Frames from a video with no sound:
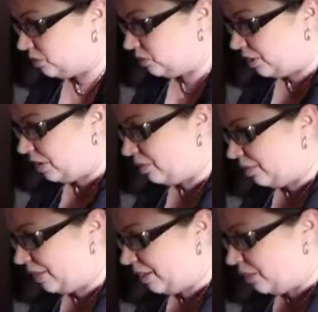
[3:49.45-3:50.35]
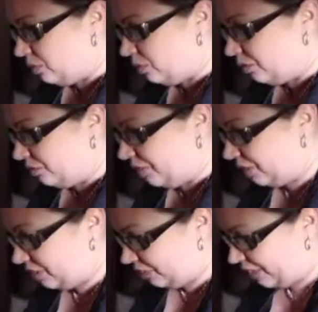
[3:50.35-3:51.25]
so that way it will
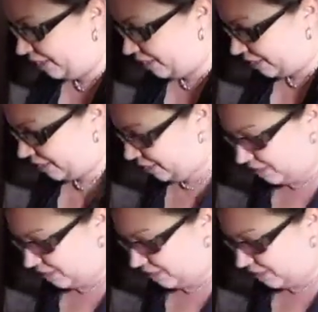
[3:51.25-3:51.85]
fit correctly